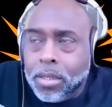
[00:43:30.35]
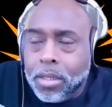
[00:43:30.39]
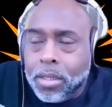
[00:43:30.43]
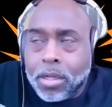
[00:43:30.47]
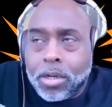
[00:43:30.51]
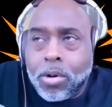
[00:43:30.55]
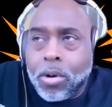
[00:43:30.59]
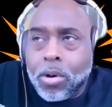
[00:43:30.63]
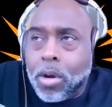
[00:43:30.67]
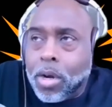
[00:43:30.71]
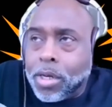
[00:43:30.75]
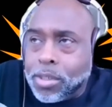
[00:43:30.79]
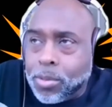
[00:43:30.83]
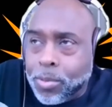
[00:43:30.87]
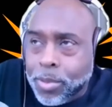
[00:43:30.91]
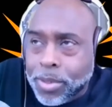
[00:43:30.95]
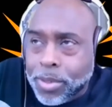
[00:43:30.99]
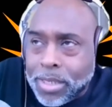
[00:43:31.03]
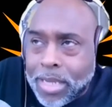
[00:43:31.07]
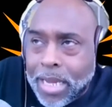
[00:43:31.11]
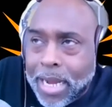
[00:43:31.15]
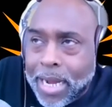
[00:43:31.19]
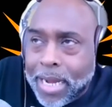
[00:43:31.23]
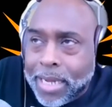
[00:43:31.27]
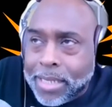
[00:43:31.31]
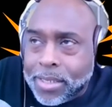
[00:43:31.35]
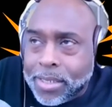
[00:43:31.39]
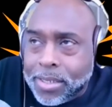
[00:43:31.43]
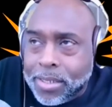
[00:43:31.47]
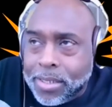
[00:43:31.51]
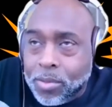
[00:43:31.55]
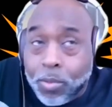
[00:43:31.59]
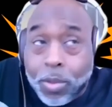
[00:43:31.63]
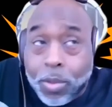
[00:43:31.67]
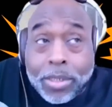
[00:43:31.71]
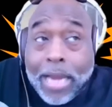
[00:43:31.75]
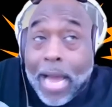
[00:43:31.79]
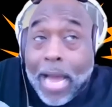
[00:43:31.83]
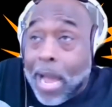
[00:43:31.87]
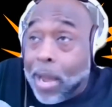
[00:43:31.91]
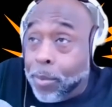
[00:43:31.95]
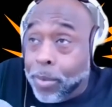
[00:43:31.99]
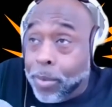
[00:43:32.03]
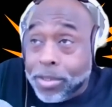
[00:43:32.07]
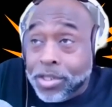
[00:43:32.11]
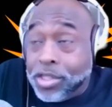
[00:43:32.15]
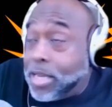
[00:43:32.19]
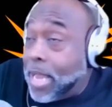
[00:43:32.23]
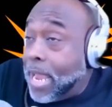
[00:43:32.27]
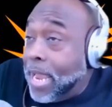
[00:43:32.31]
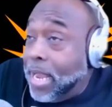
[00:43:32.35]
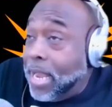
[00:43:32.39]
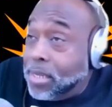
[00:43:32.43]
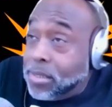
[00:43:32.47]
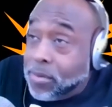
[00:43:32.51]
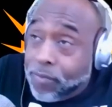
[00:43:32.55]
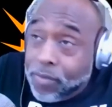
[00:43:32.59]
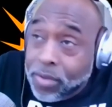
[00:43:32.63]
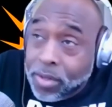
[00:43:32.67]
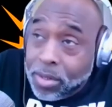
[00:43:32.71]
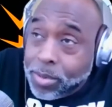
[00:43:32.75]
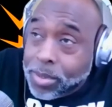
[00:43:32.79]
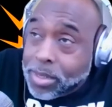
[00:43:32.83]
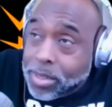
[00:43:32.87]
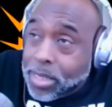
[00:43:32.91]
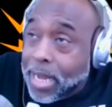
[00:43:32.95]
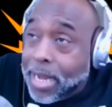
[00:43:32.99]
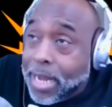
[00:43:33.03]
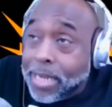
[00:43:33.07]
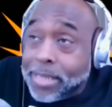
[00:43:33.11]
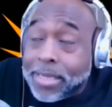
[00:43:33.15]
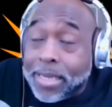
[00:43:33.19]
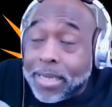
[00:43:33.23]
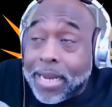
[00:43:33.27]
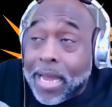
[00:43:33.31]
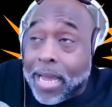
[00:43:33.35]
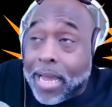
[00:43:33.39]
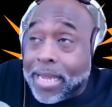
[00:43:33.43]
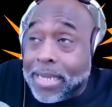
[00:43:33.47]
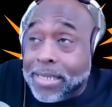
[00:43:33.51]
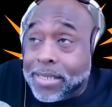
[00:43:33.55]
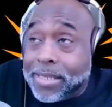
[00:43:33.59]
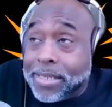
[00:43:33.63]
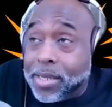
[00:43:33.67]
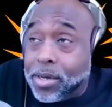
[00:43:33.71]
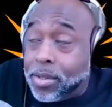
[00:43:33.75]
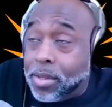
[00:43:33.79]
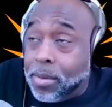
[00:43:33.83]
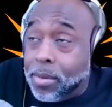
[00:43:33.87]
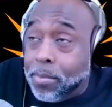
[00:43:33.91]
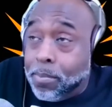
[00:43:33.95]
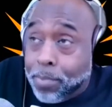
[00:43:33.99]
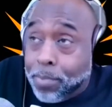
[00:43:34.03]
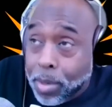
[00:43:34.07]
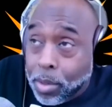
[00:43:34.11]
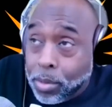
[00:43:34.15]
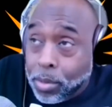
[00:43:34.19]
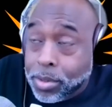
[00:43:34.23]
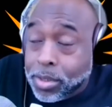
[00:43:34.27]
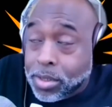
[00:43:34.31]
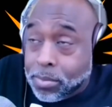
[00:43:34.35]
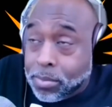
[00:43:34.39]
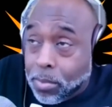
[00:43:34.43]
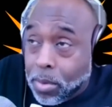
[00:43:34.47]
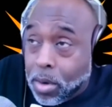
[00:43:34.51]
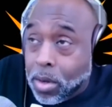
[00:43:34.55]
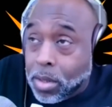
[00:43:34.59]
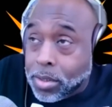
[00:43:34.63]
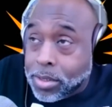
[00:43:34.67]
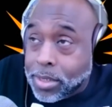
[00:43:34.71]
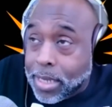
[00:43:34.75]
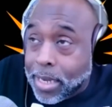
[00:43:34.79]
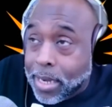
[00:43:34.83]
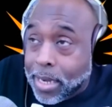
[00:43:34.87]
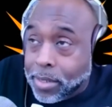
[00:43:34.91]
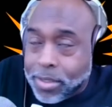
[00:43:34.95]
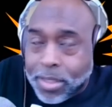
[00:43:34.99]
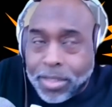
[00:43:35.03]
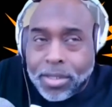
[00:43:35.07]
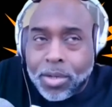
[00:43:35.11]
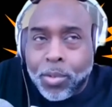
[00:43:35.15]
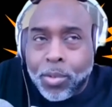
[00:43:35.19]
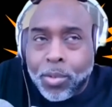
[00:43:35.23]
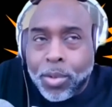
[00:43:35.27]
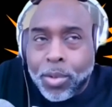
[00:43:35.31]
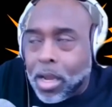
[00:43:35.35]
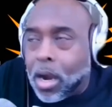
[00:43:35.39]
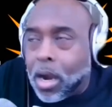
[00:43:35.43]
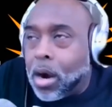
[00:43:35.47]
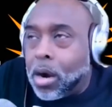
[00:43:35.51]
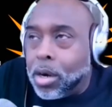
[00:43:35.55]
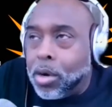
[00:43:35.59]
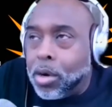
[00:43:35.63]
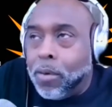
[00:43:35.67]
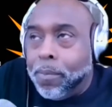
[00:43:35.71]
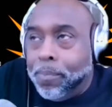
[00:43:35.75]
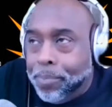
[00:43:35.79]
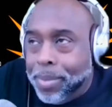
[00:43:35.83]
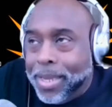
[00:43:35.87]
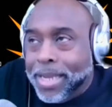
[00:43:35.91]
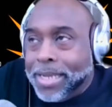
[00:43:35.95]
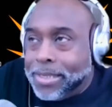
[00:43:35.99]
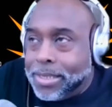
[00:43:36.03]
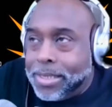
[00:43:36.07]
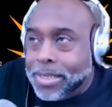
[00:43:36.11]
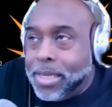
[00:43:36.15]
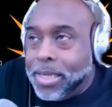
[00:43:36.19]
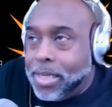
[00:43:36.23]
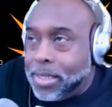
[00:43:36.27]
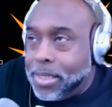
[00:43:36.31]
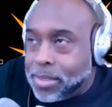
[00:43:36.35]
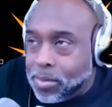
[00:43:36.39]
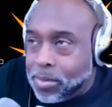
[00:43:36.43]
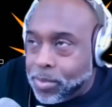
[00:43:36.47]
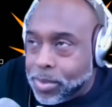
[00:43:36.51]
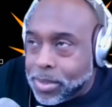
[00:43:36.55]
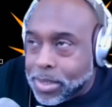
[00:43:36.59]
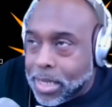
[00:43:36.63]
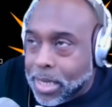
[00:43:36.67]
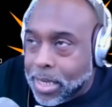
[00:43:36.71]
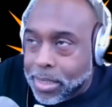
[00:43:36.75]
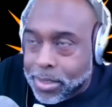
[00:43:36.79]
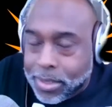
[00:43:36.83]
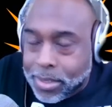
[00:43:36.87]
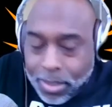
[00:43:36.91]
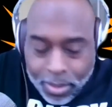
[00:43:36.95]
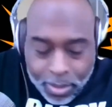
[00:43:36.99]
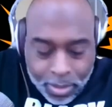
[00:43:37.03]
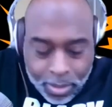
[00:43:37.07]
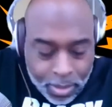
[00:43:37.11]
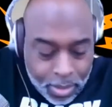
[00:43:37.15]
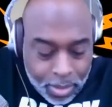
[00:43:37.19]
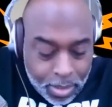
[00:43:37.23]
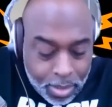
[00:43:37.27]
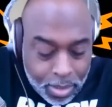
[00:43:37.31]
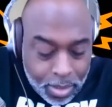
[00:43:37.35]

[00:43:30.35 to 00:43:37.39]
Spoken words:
La Crosse, Wisconsin, Janesville, Wisconsin, I consider them both small towns because there really are no big cities in Wisconsin.